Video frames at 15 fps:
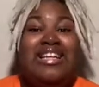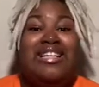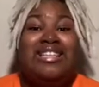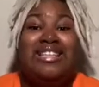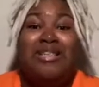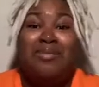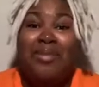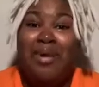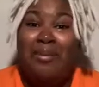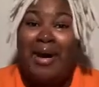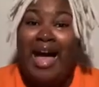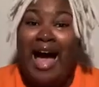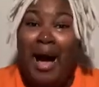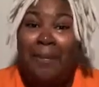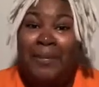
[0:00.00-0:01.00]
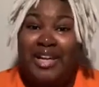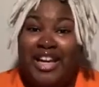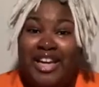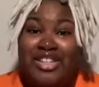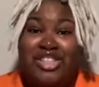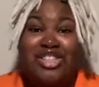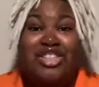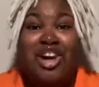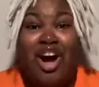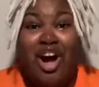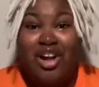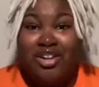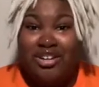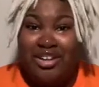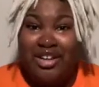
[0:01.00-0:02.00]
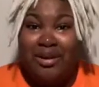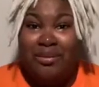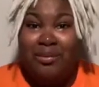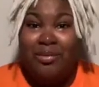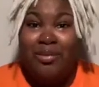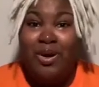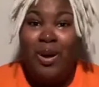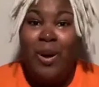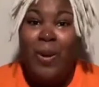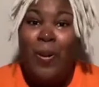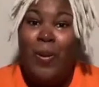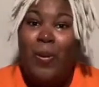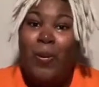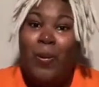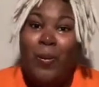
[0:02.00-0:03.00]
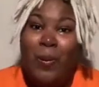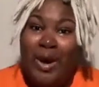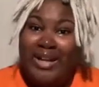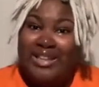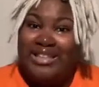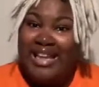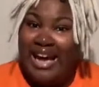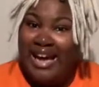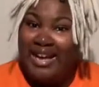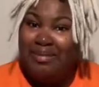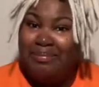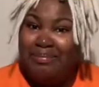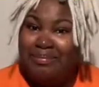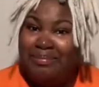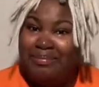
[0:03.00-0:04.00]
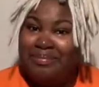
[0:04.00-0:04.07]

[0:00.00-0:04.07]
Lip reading: to submit my application to all of them one time.